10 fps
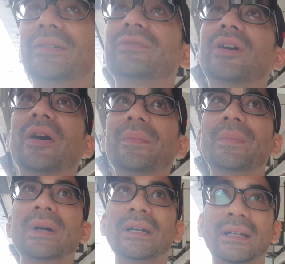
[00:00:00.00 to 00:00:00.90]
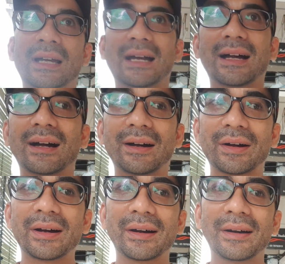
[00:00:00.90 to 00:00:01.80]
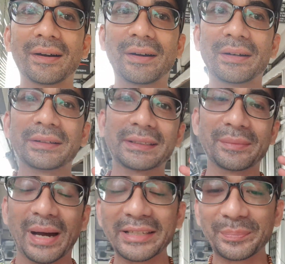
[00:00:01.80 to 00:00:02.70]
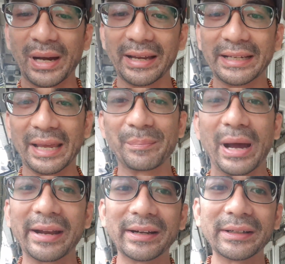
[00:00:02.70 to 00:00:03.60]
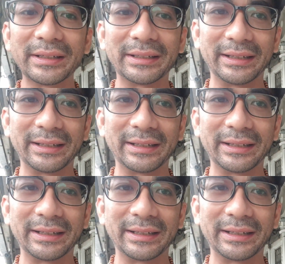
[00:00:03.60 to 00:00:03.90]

from the Majapahit Empire